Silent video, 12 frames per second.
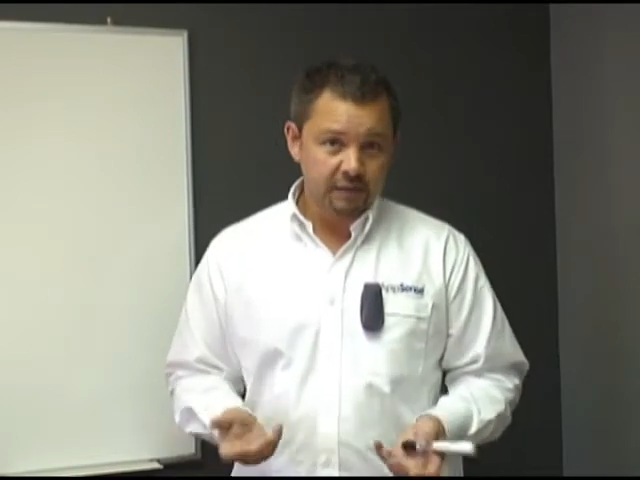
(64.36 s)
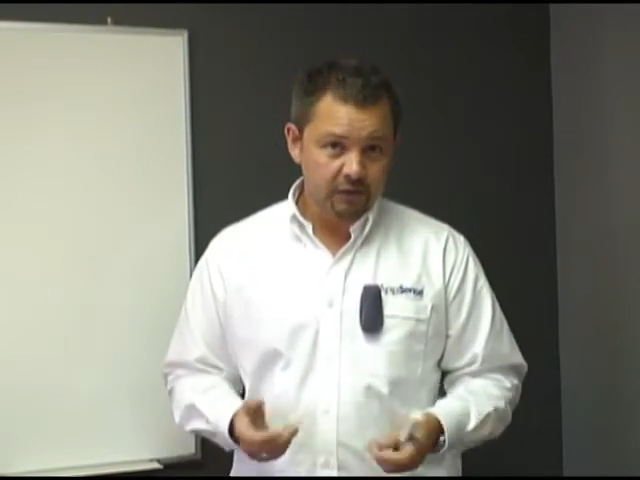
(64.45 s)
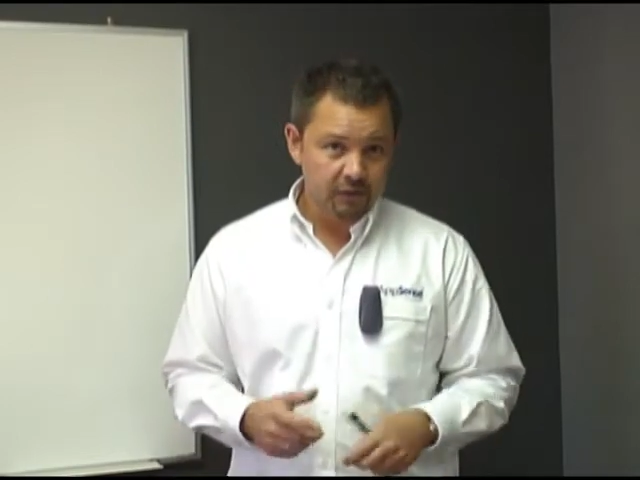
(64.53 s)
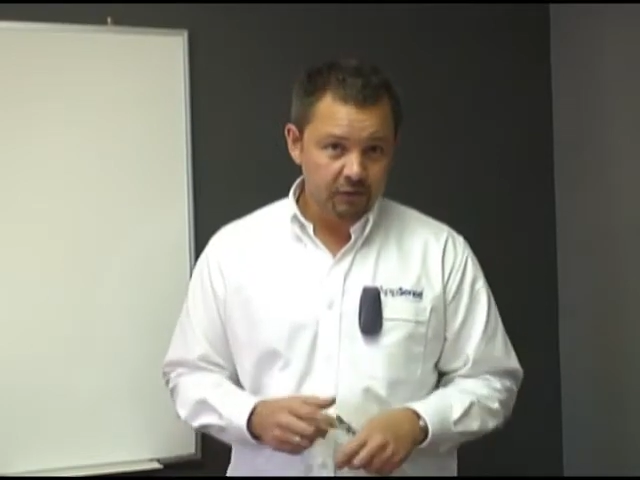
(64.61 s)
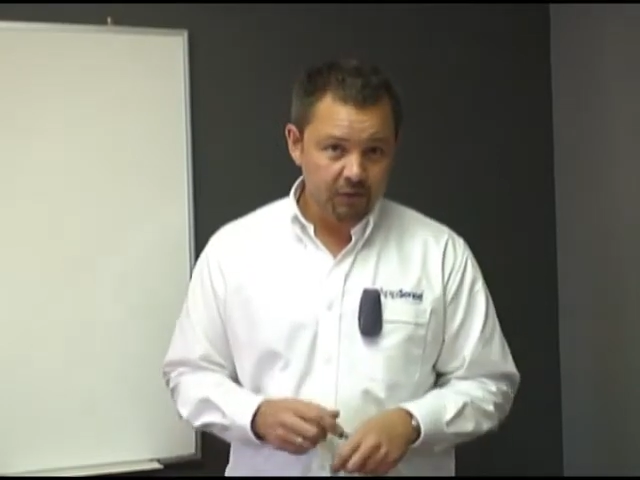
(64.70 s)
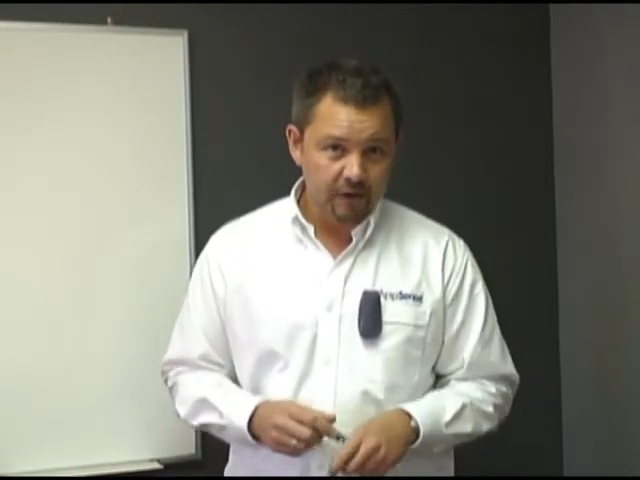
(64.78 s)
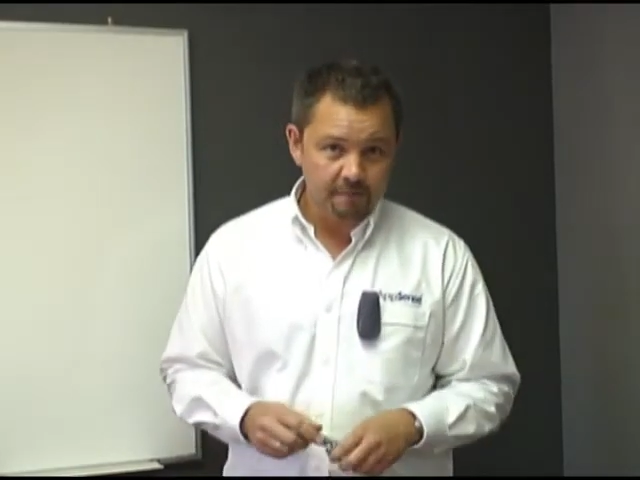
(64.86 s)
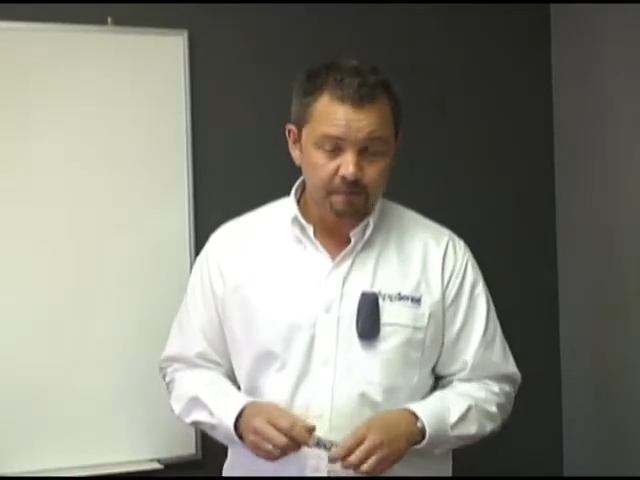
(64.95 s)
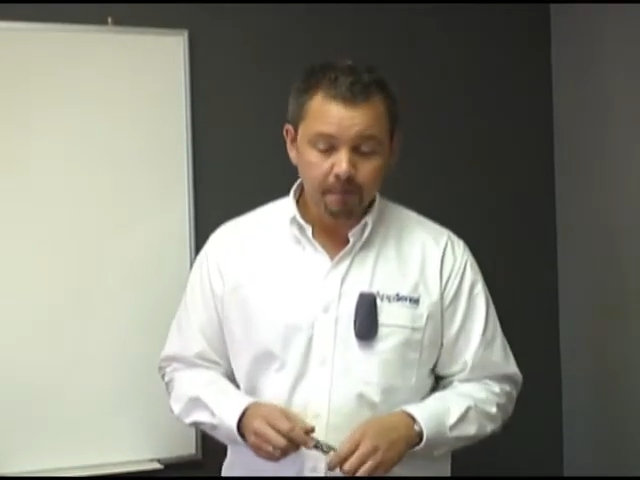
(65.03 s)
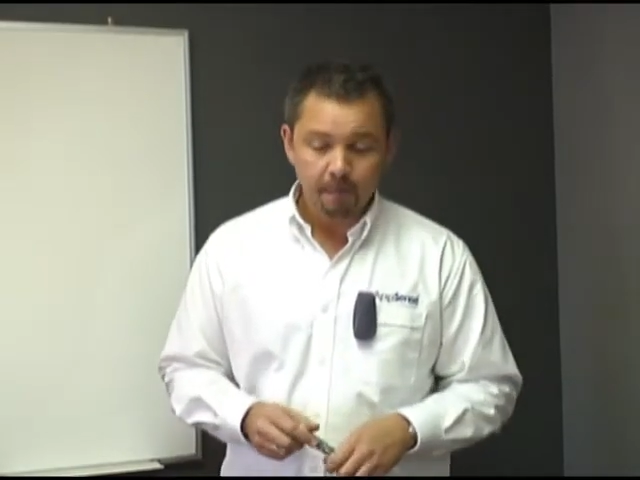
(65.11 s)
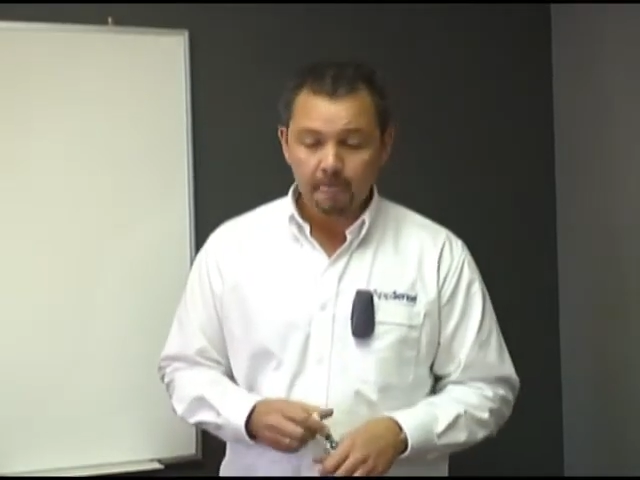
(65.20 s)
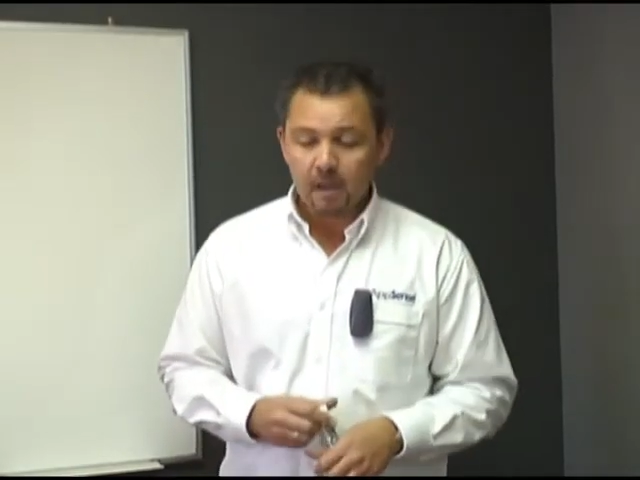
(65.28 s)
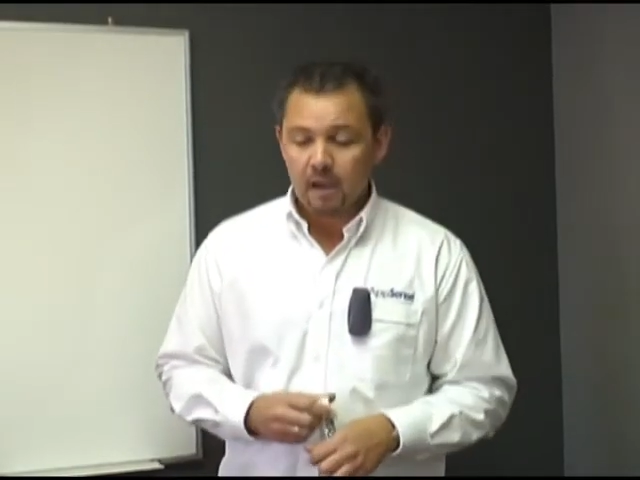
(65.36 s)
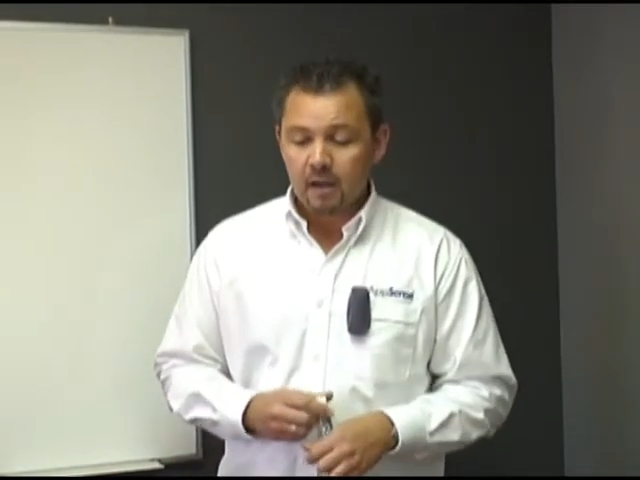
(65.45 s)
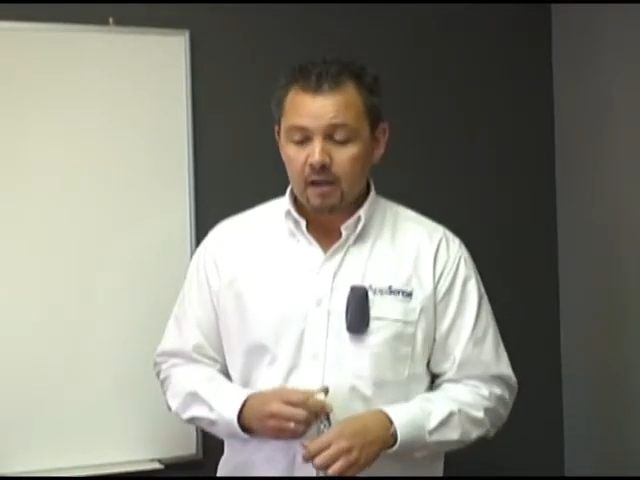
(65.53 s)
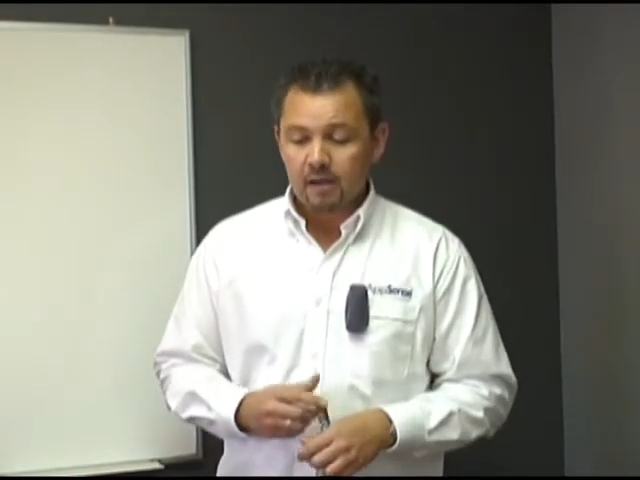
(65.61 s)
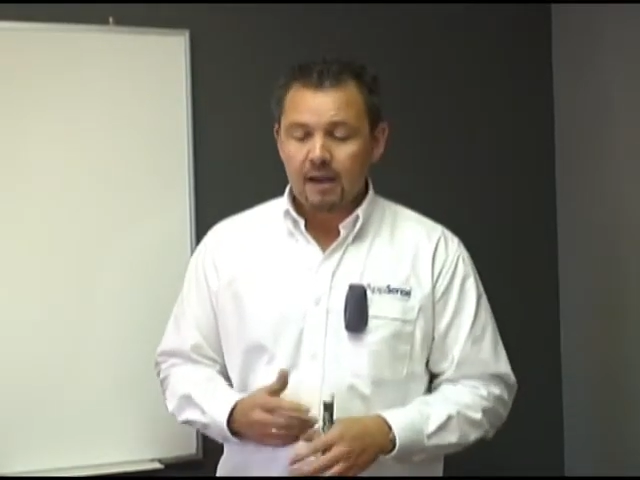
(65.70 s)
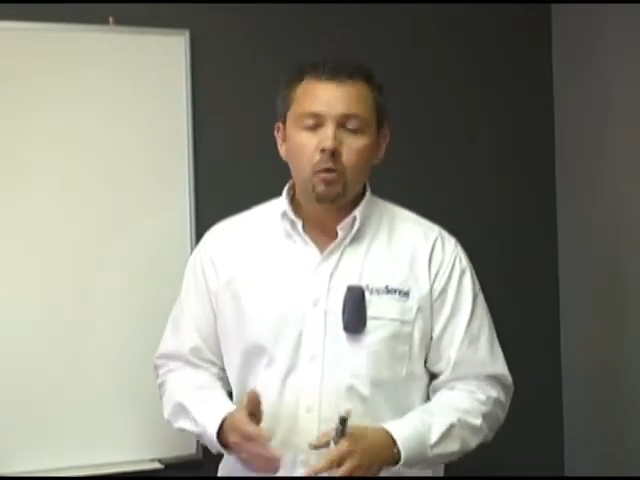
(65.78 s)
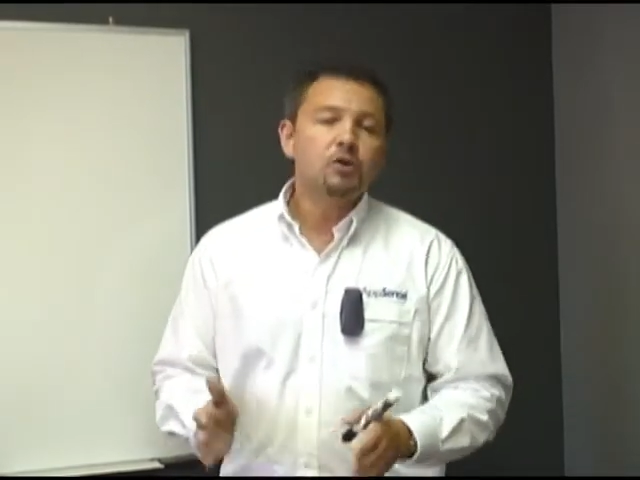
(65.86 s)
tools, right? Now,